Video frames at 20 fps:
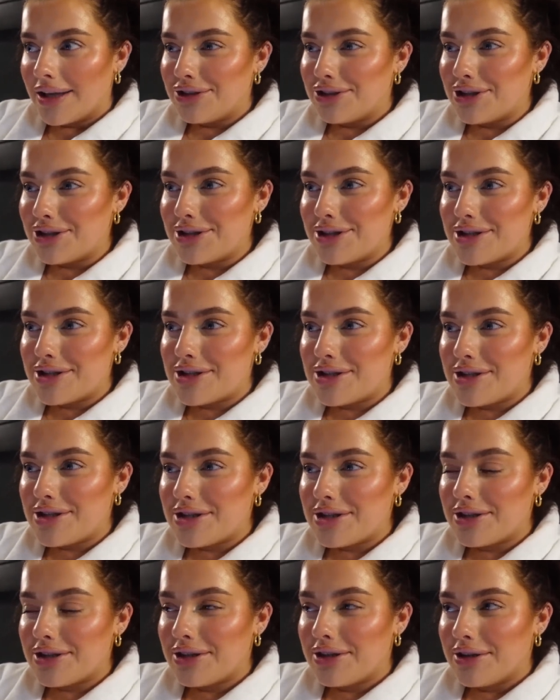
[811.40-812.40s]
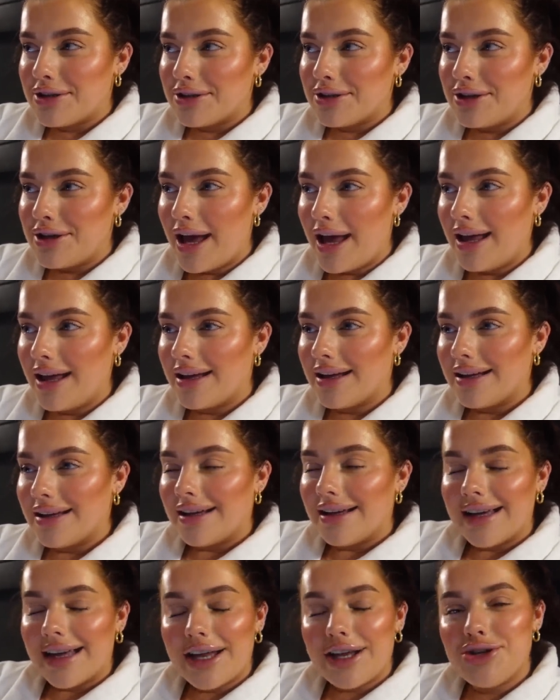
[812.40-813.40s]
just, yeah,
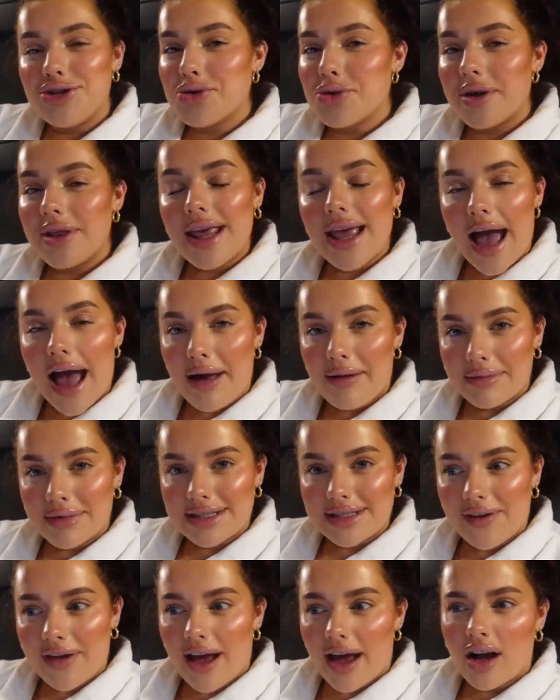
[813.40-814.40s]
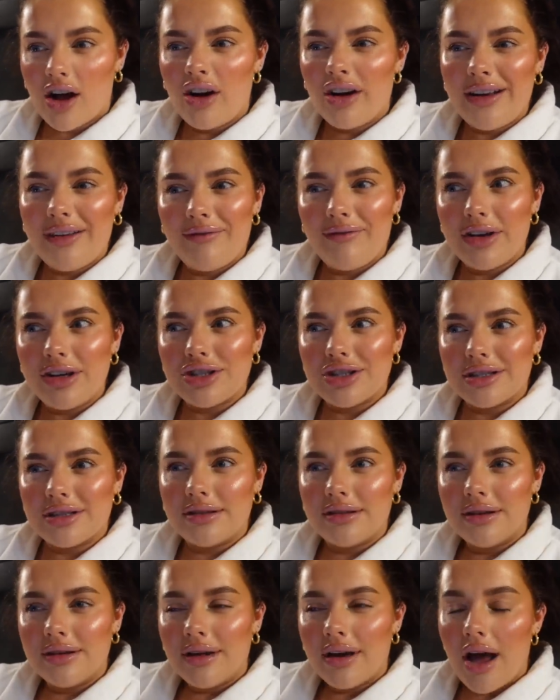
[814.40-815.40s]
enjoy the atmosphere. I can't
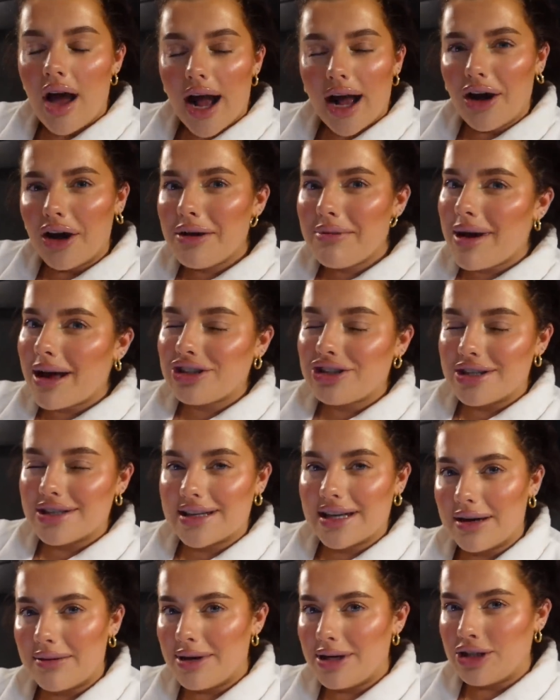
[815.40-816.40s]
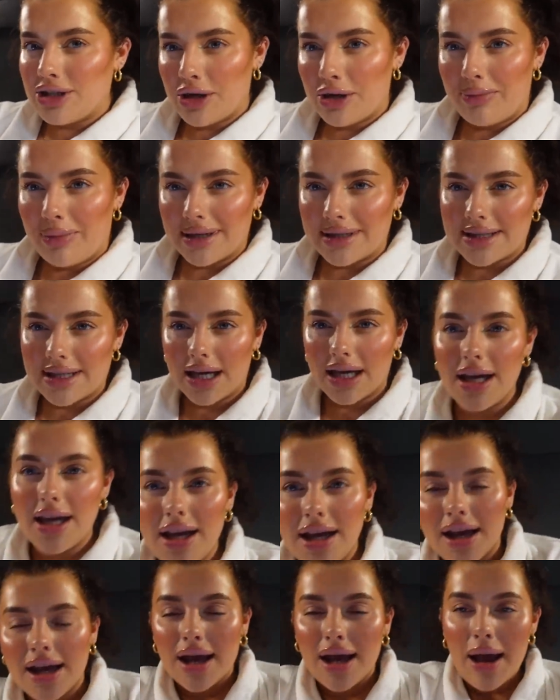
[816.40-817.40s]
envision, I can't imagine it's going to be too
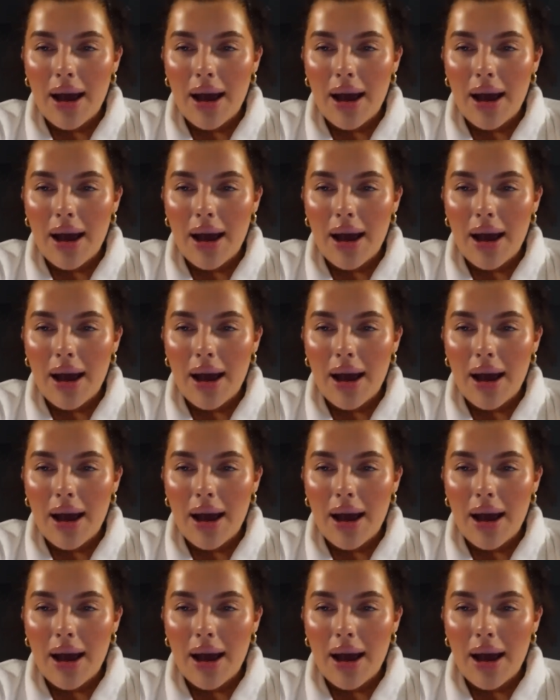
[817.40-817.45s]
busy,